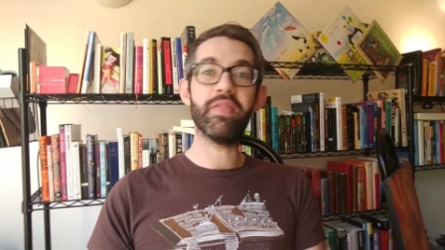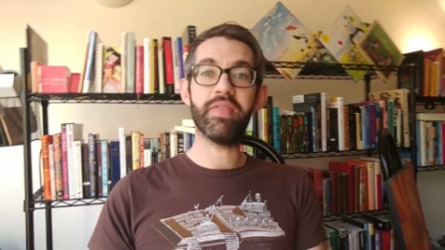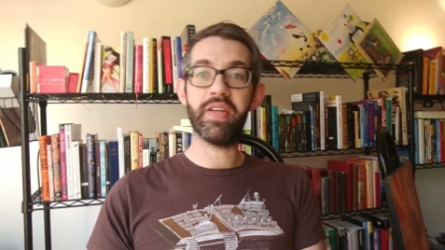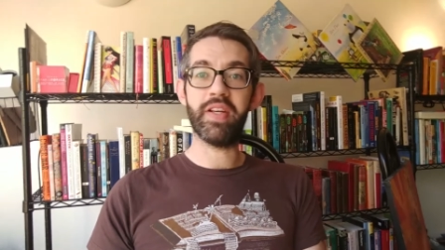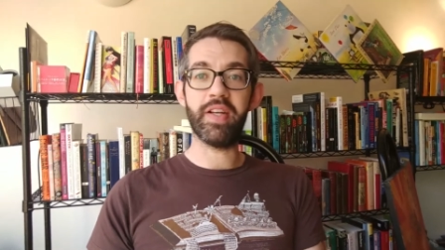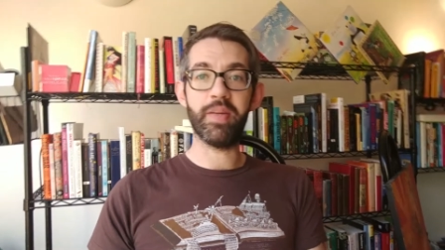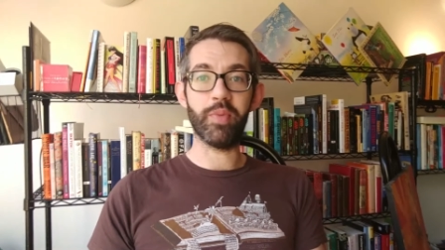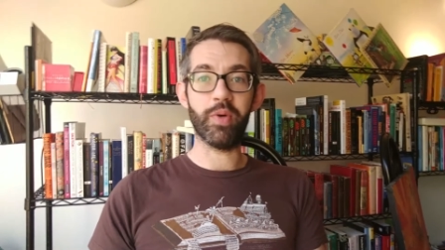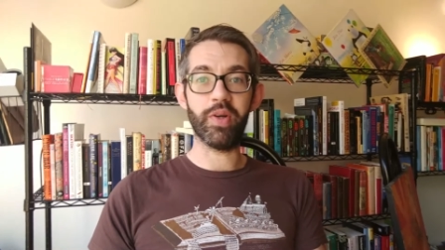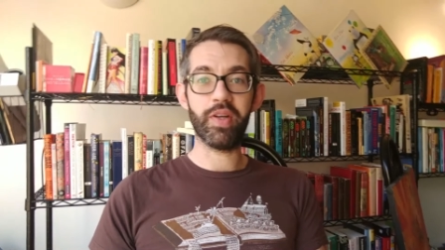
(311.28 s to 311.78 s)
of it
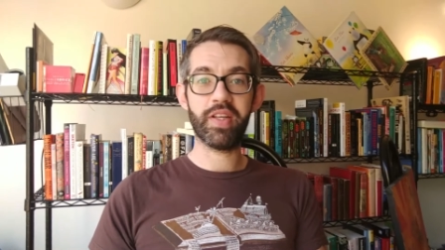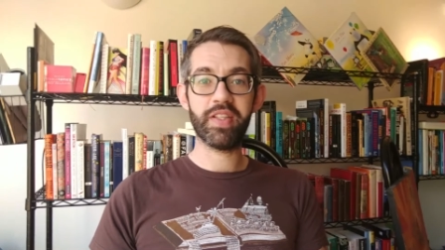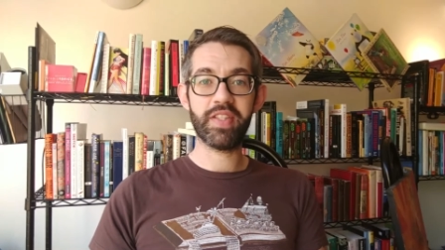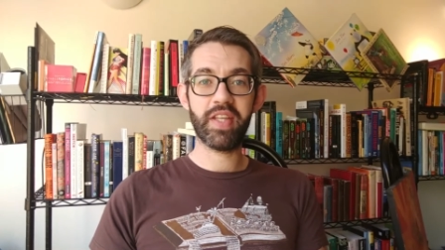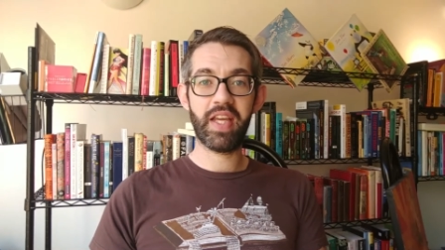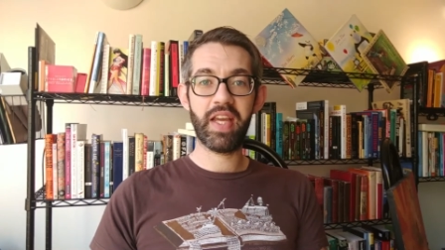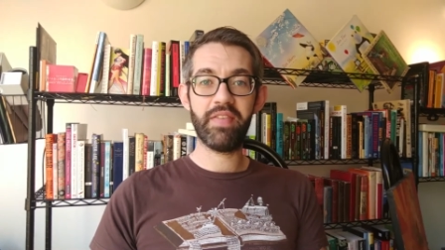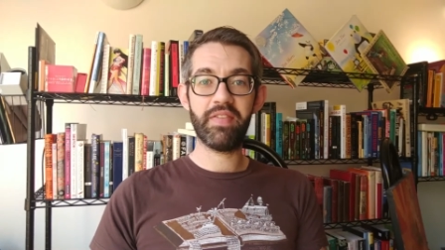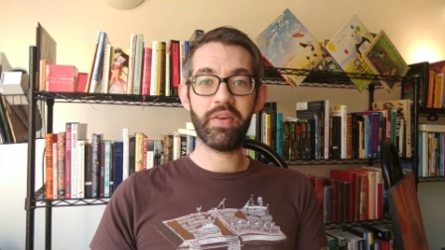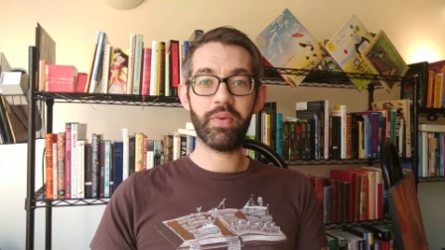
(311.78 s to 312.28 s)
anymore because
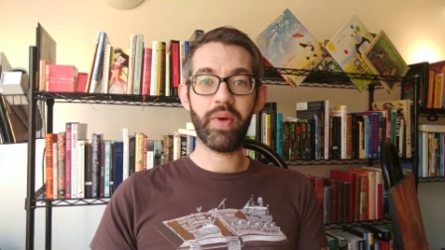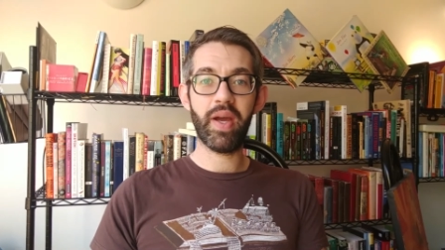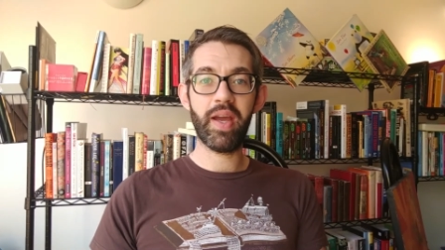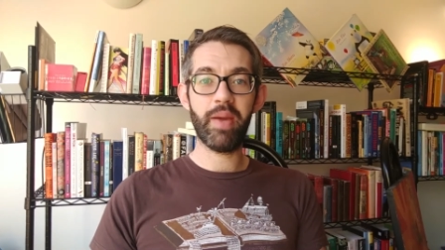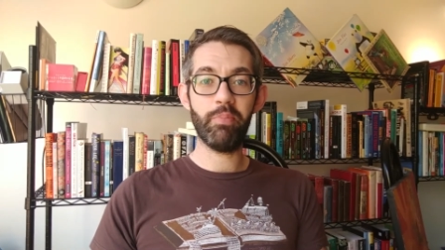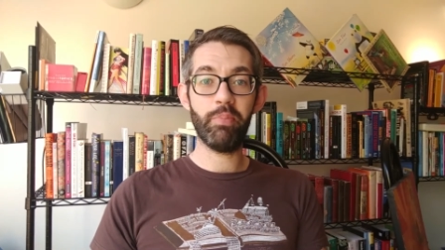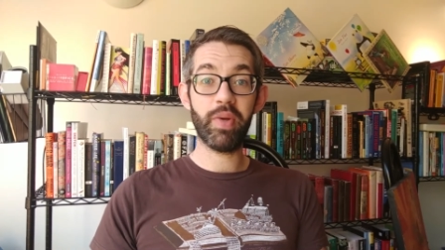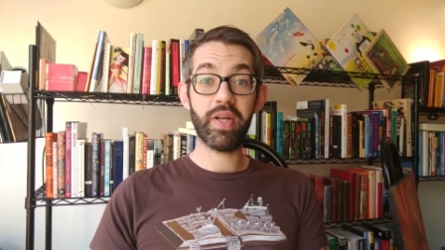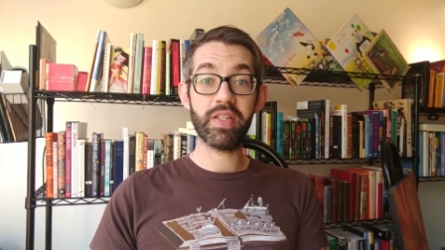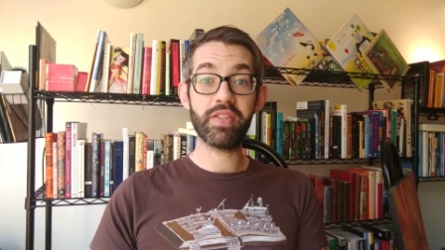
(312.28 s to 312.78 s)
I gave it
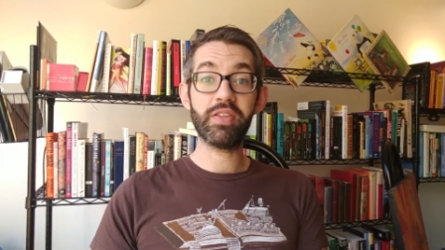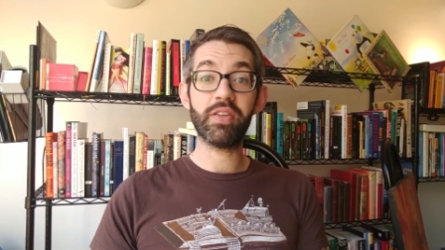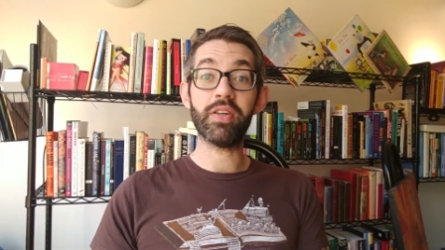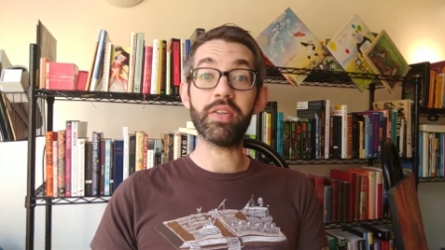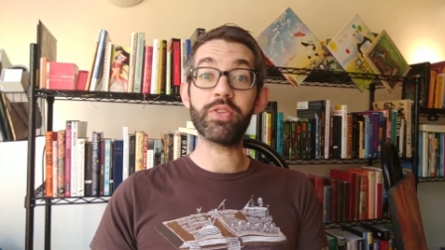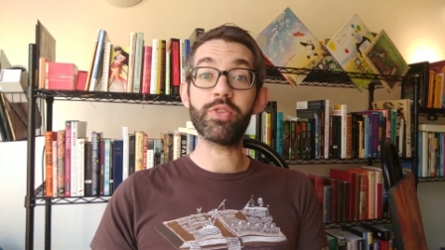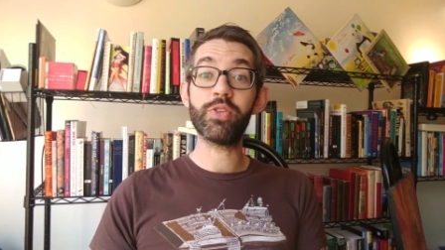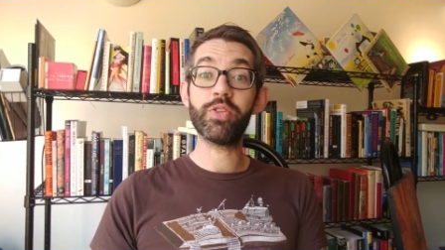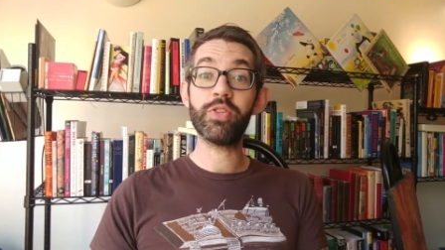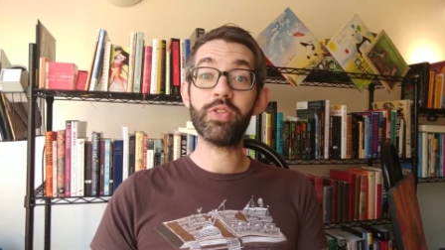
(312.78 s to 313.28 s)
away, but it's
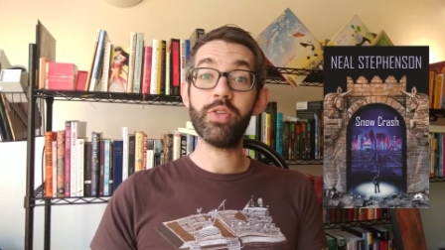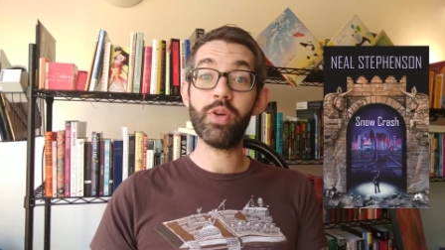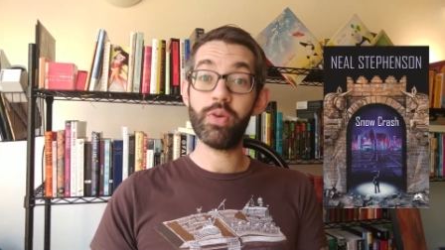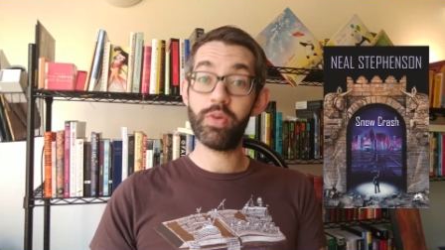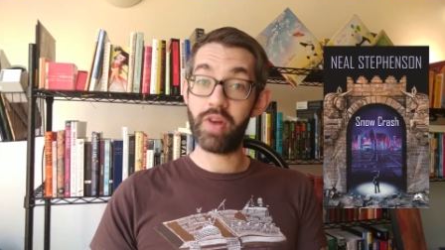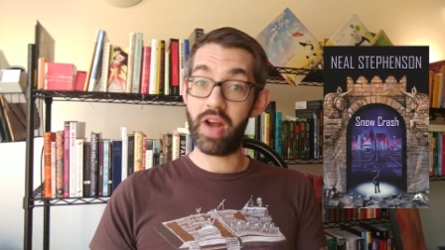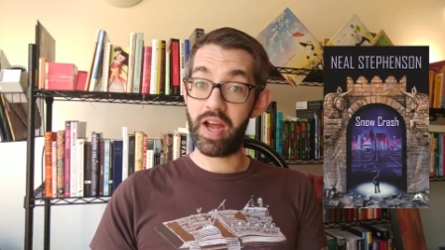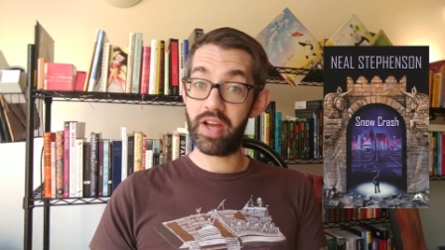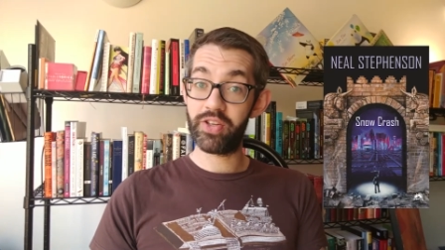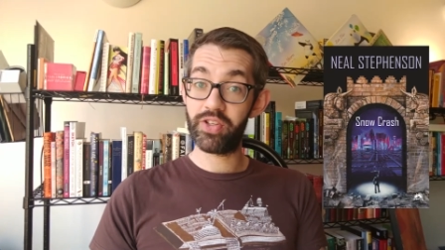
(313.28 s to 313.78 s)
called Snow
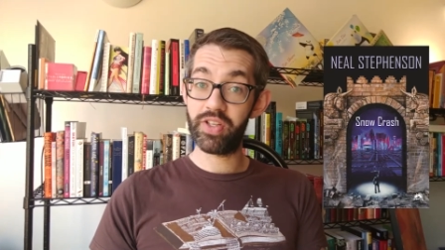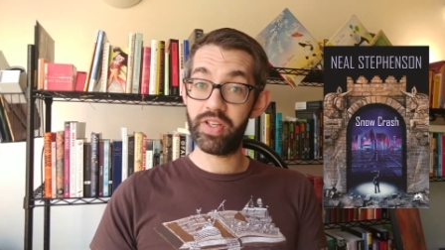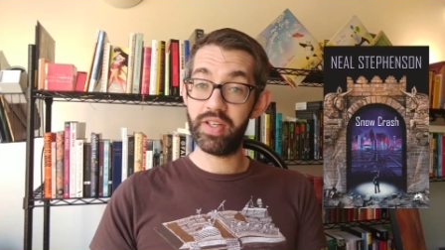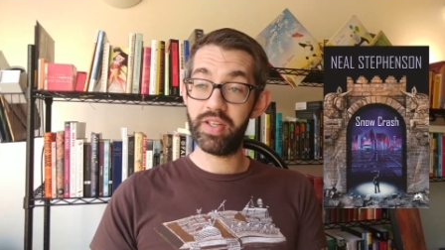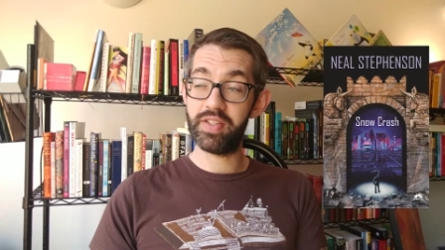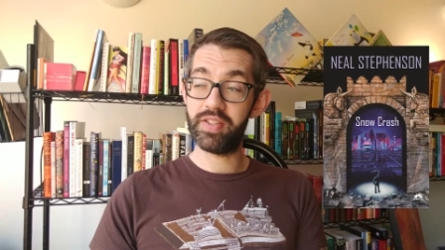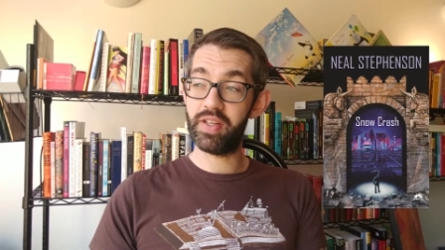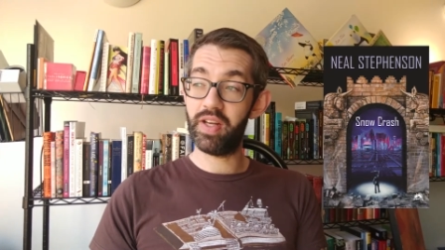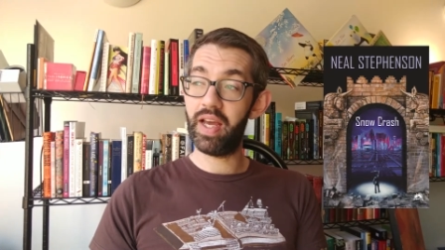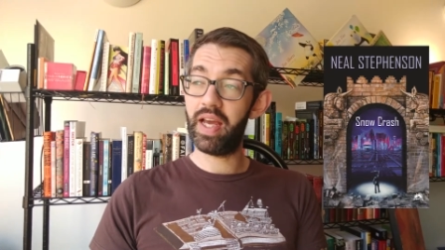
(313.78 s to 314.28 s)
Crash. It
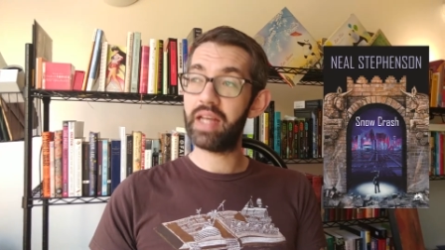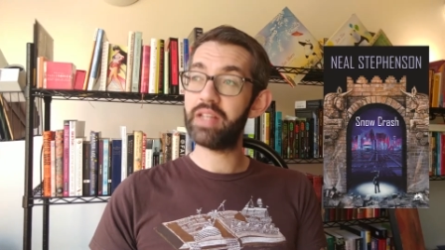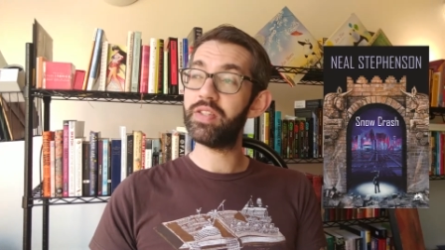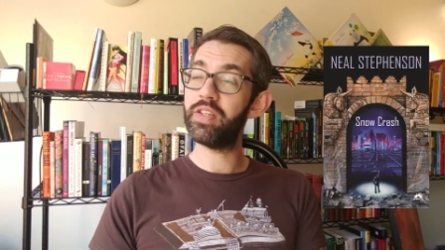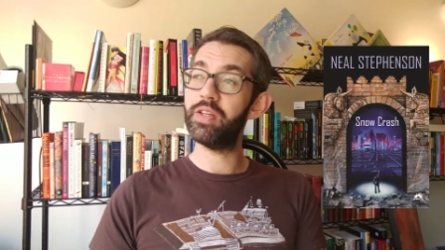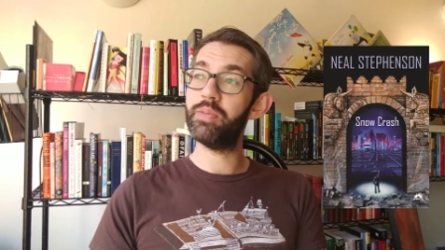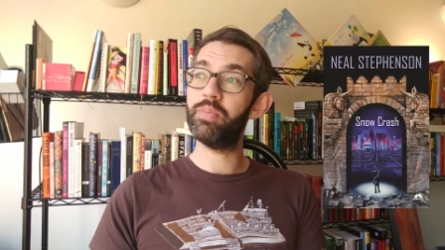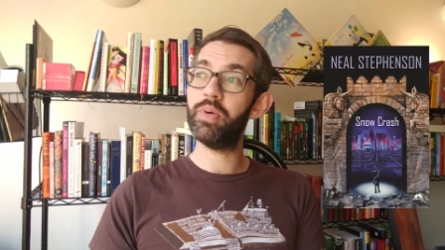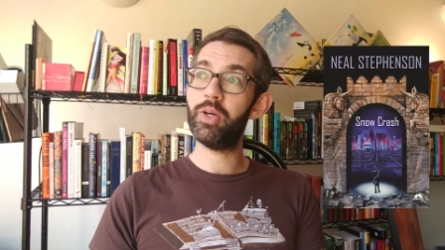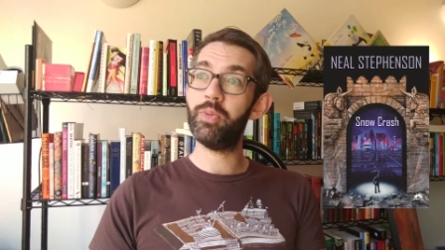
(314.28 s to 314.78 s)
is an
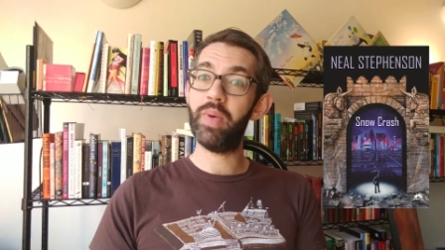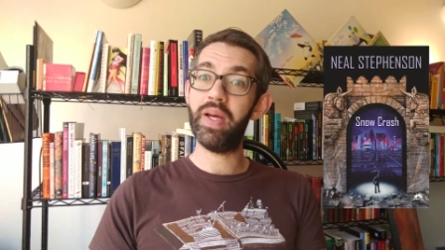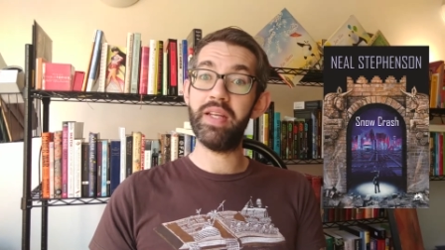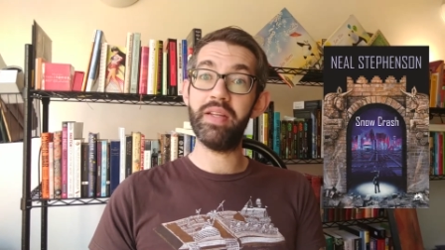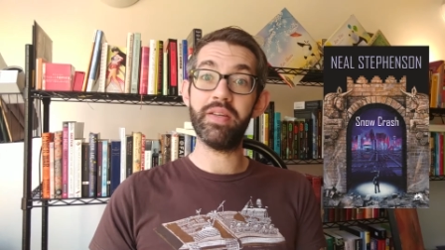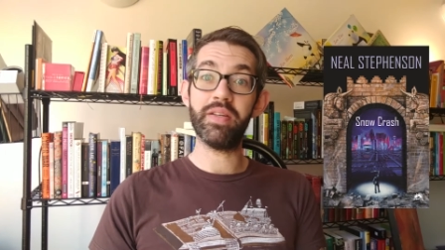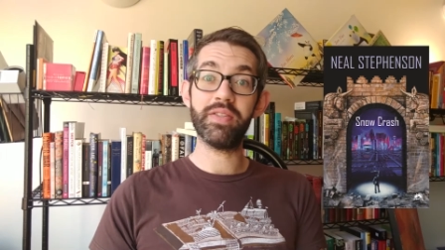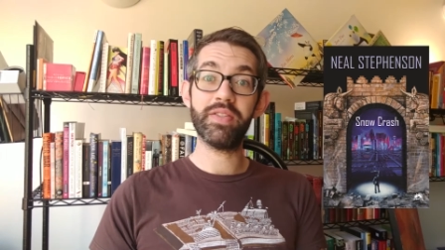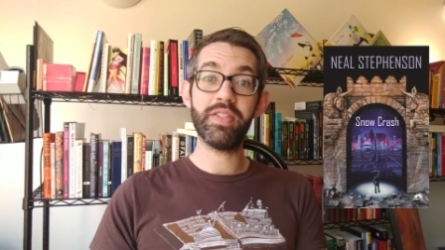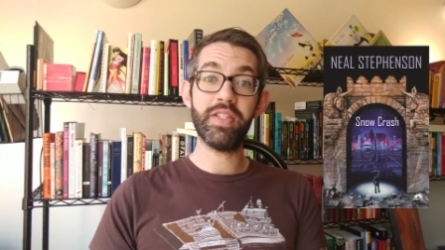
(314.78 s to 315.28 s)
excellent book by
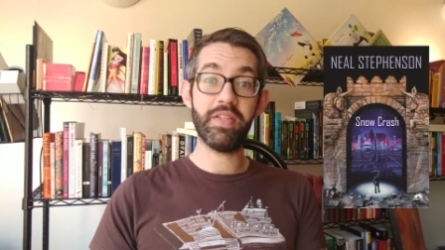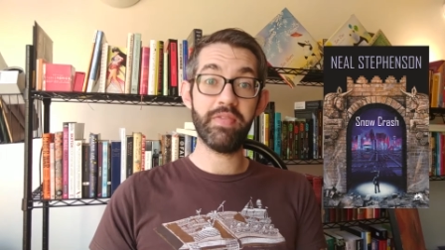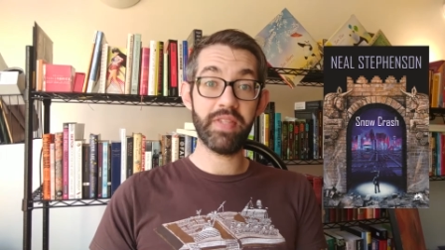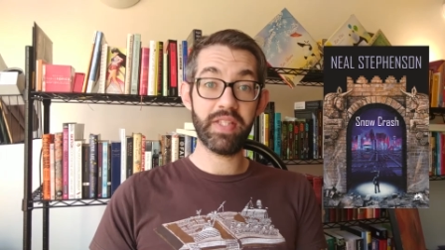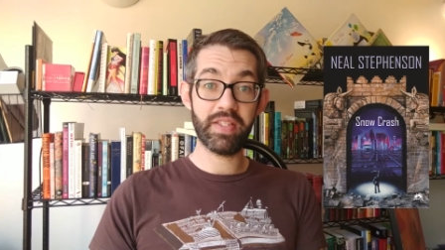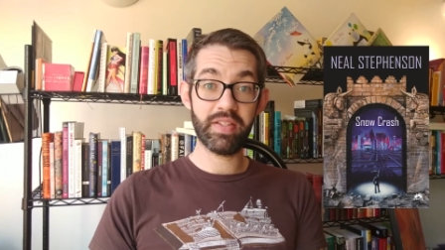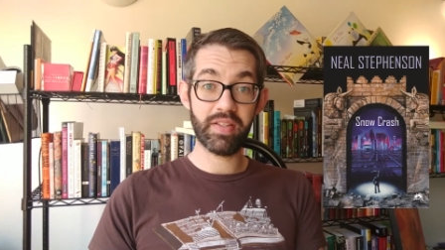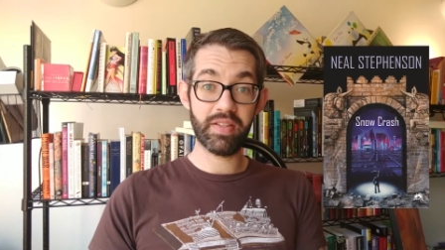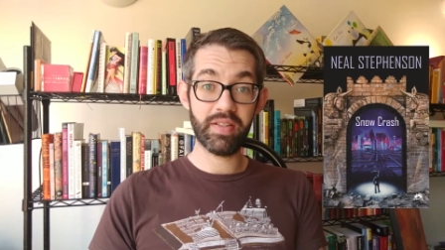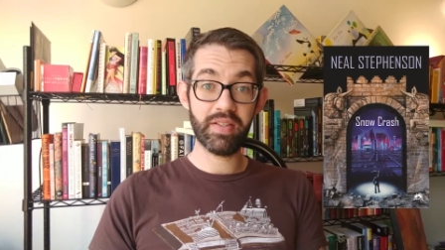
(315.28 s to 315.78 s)
Neal
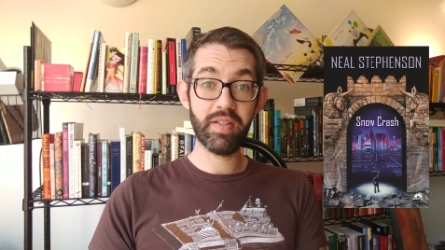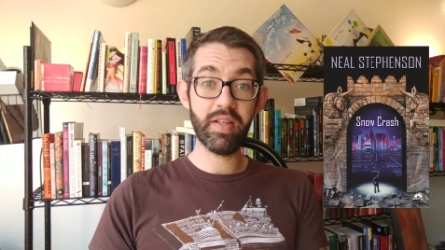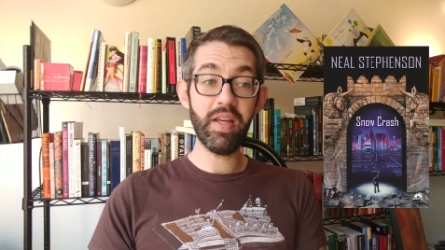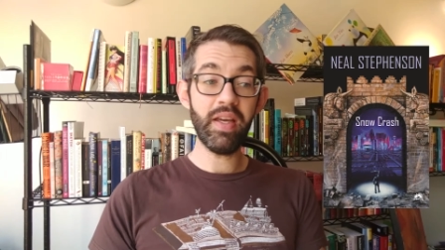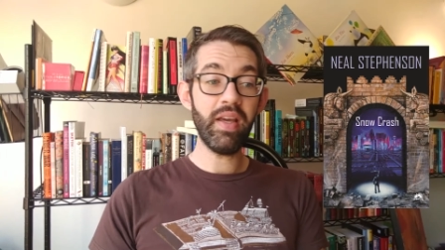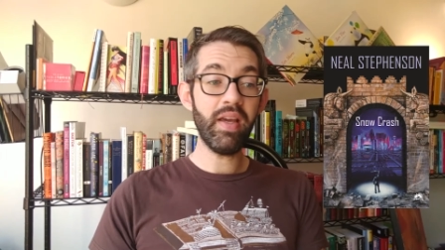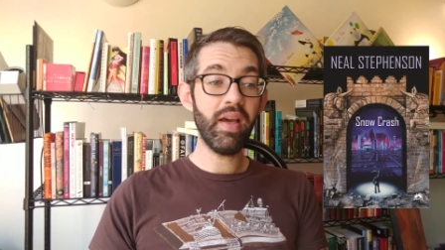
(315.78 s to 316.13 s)
Stephenson.